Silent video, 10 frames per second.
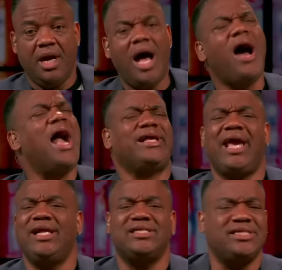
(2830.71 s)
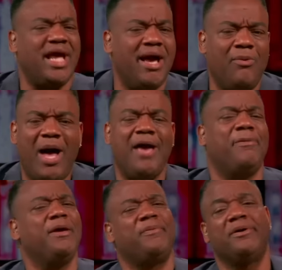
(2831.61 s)
Oh, I can't stand white
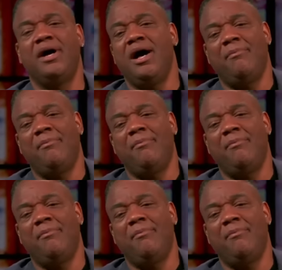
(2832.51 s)
people.